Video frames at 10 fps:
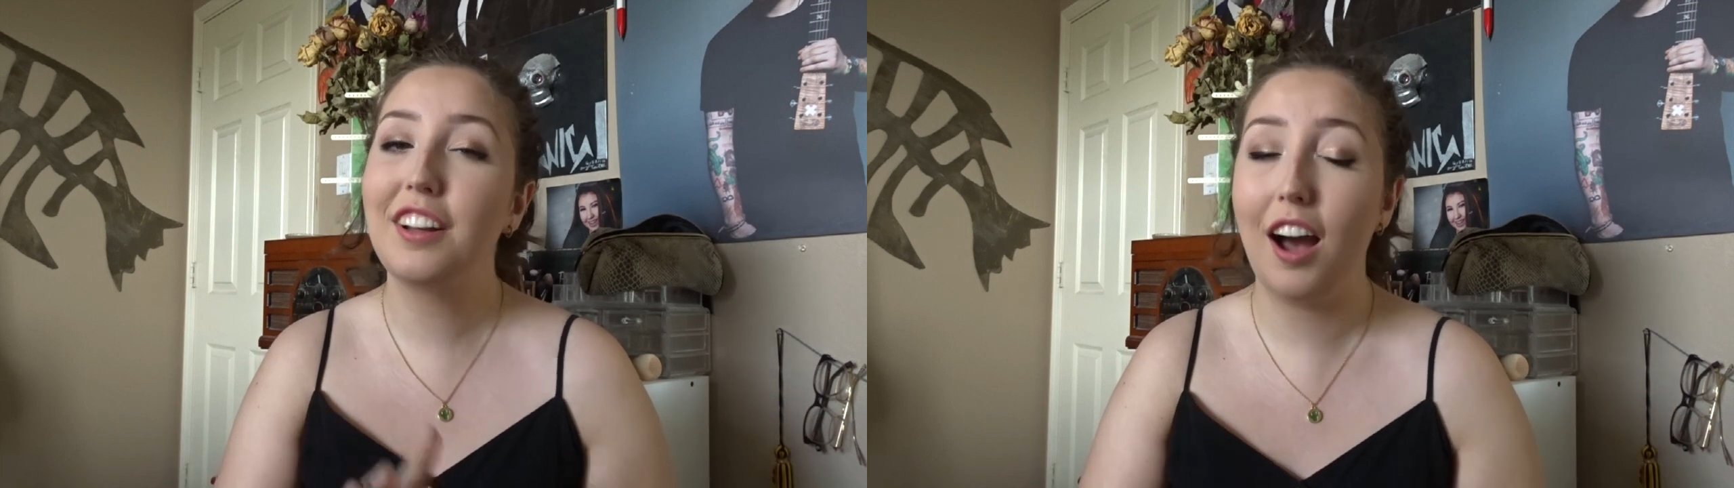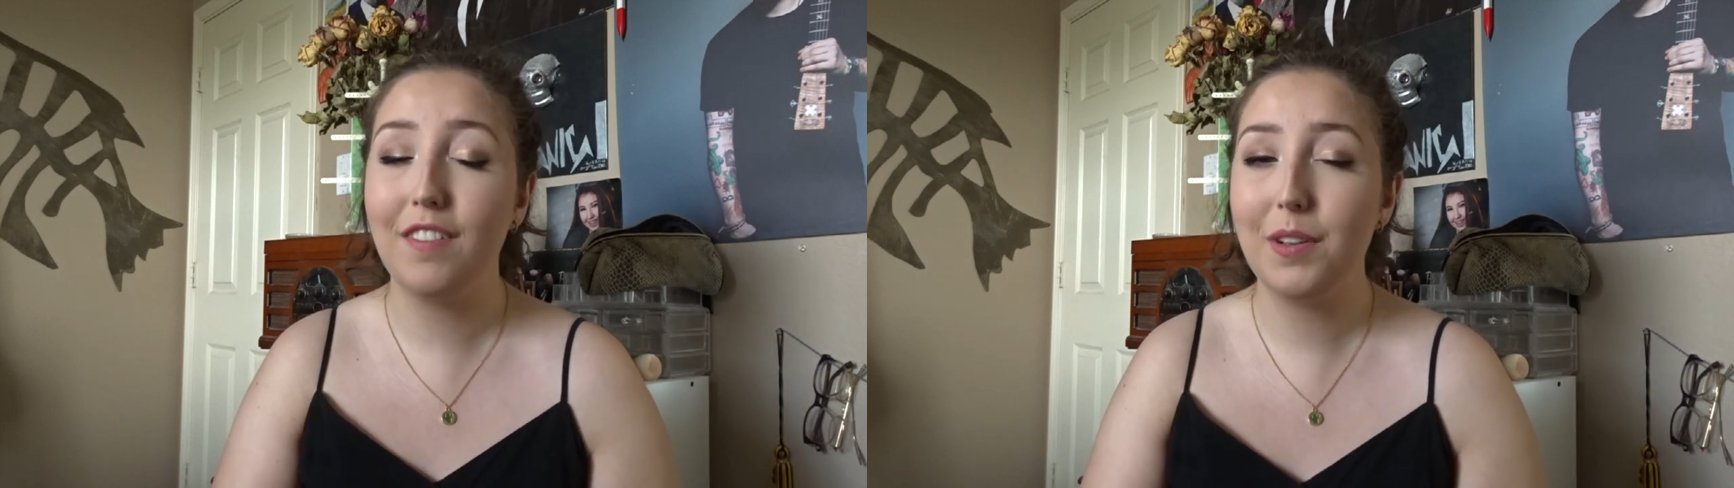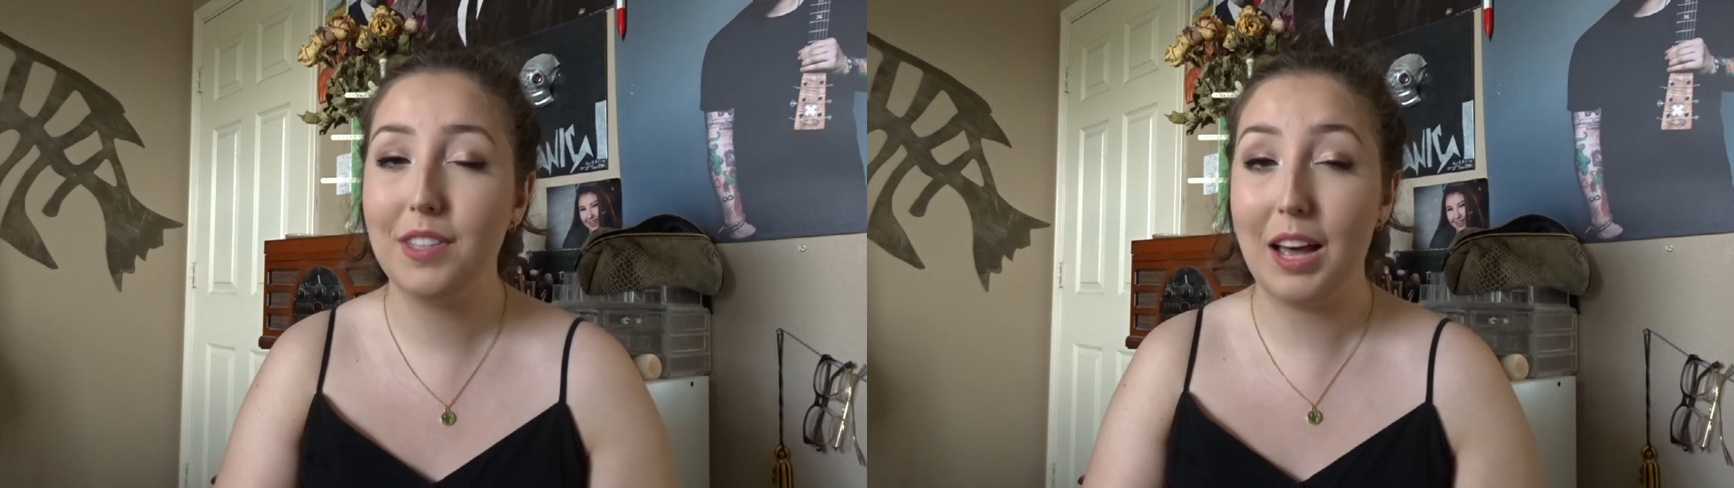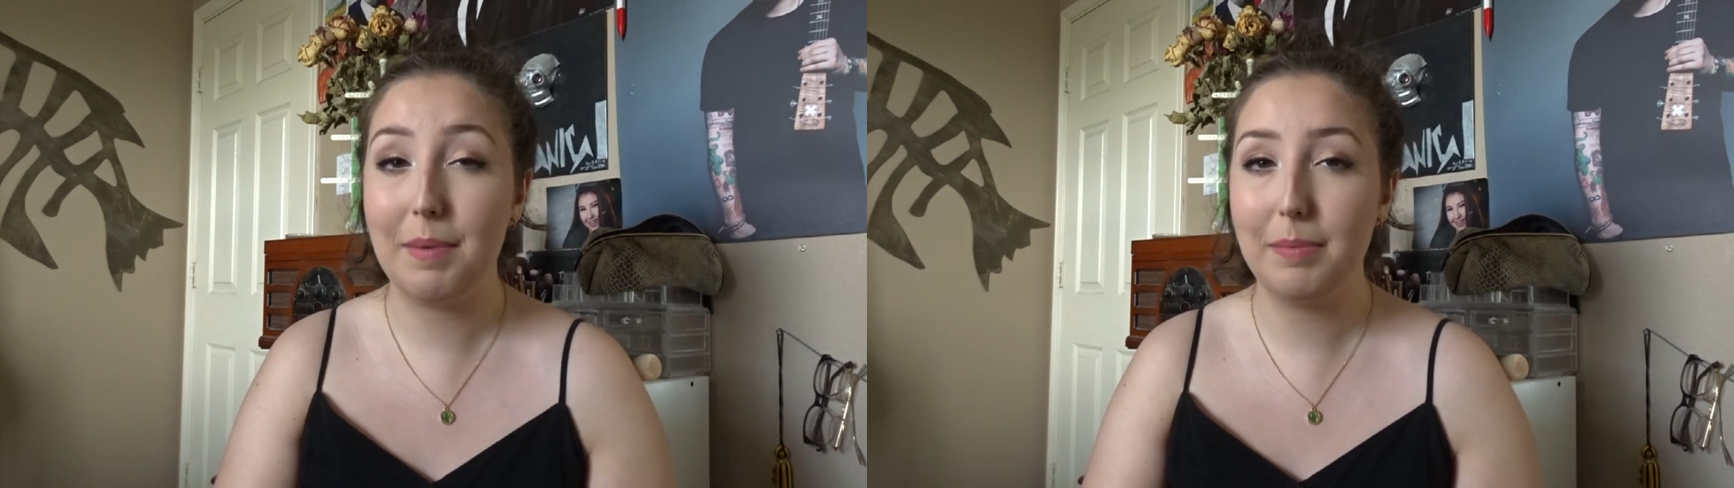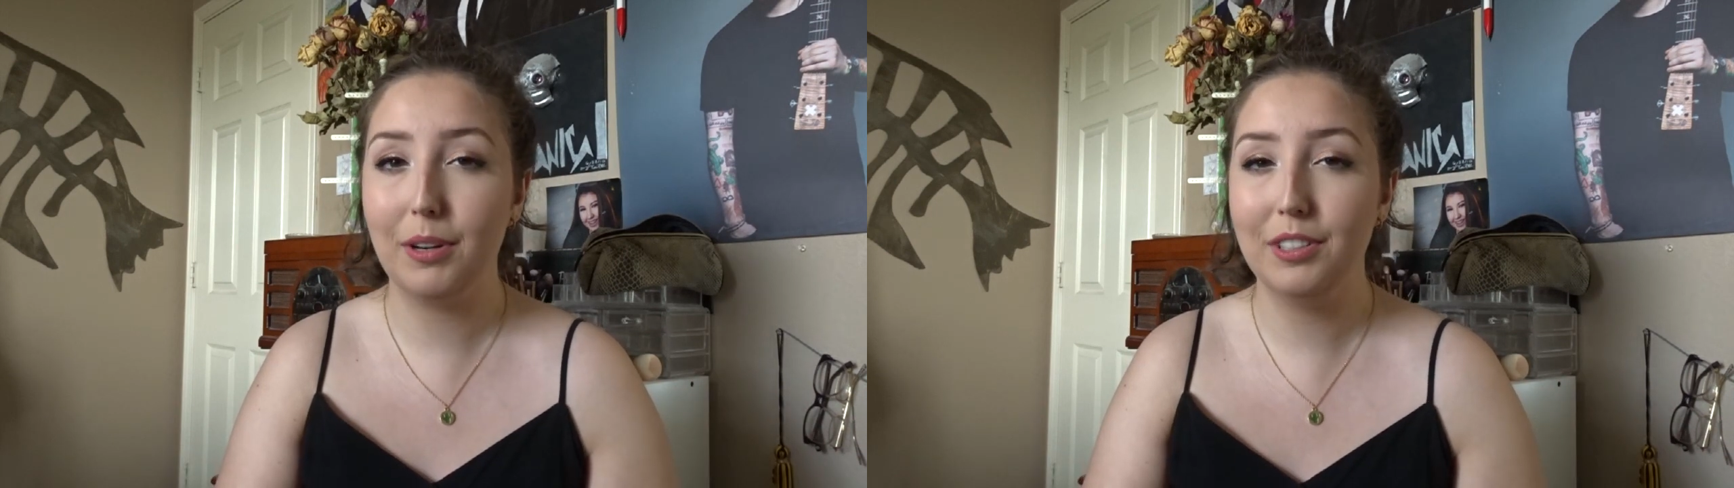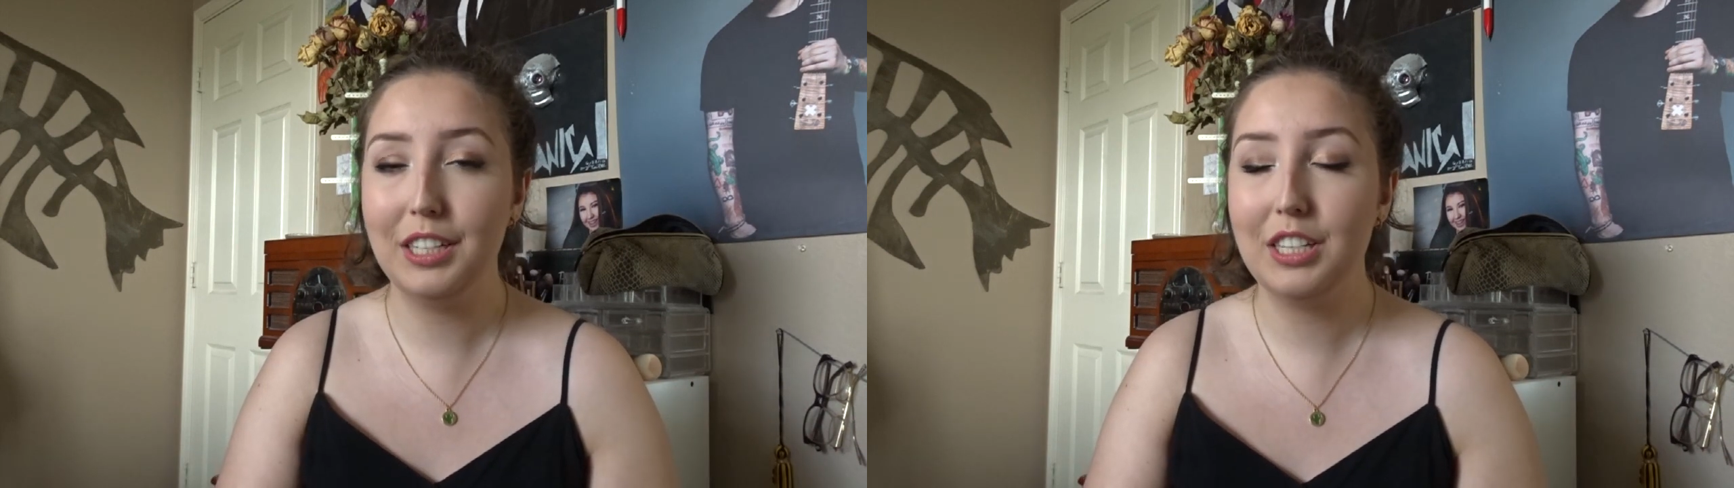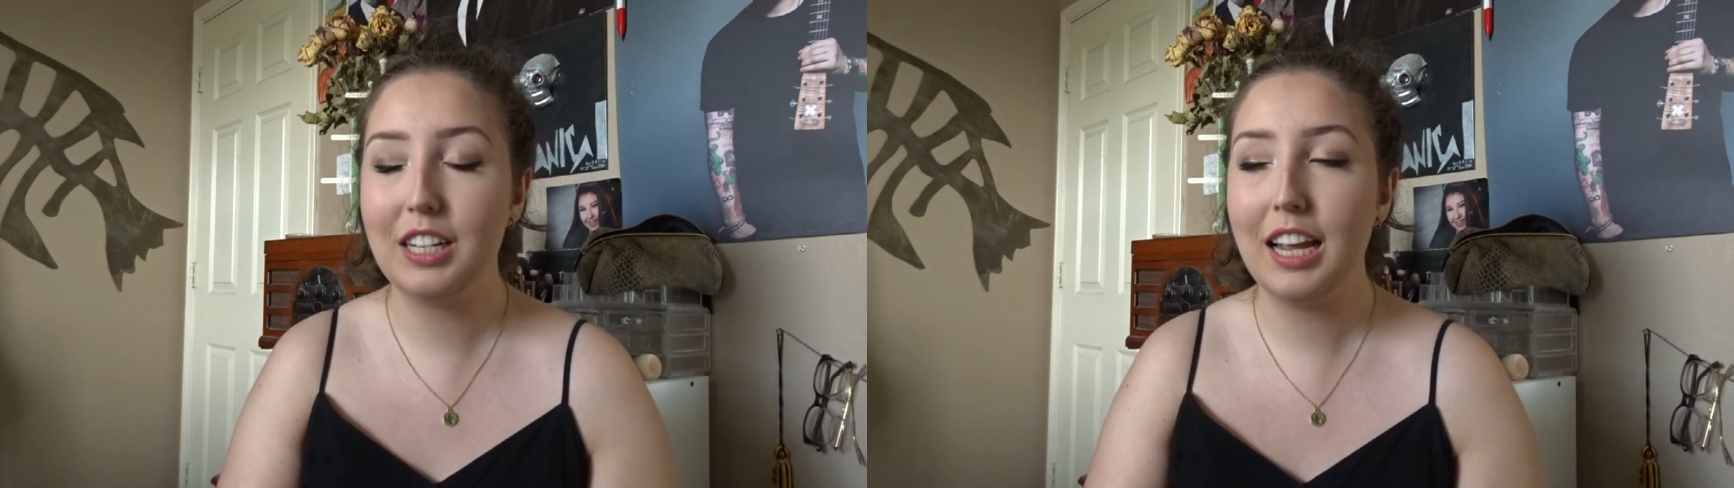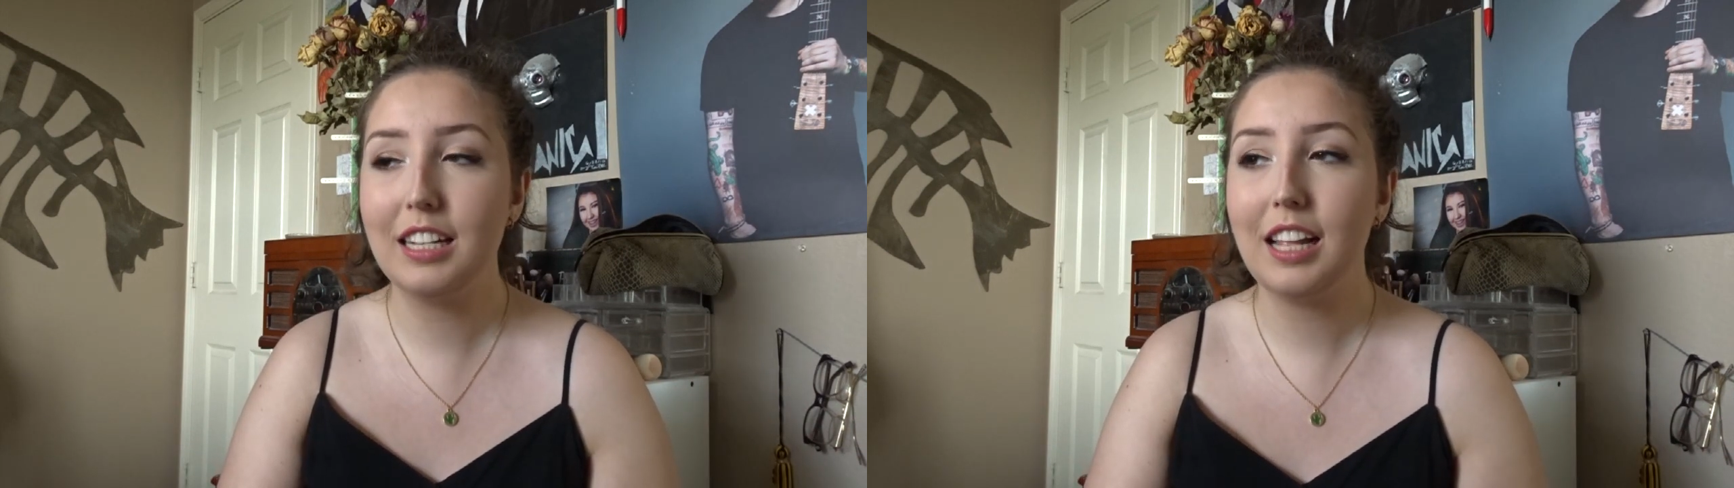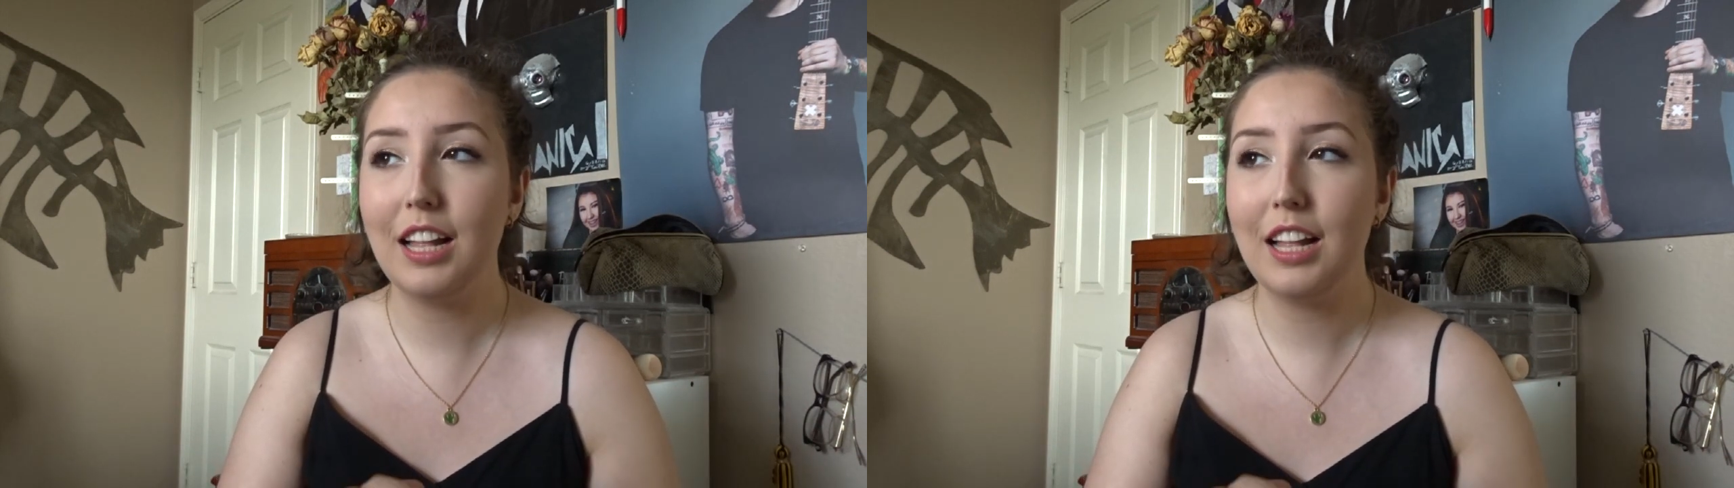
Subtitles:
coffee without my protein shakes,